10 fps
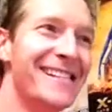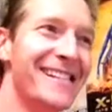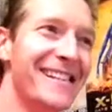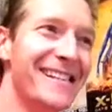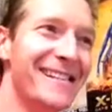
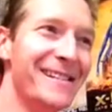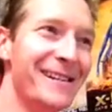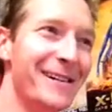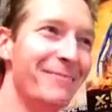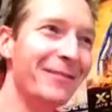And
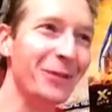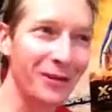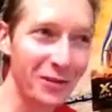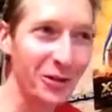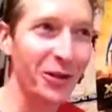he
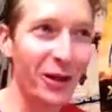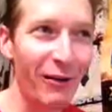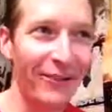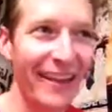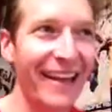tries to turn it
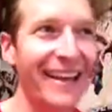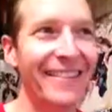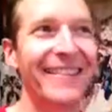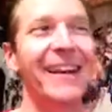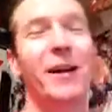off again,
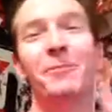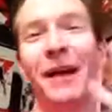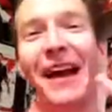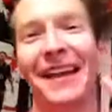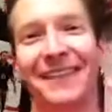and the
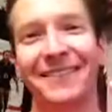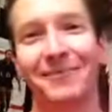airbag,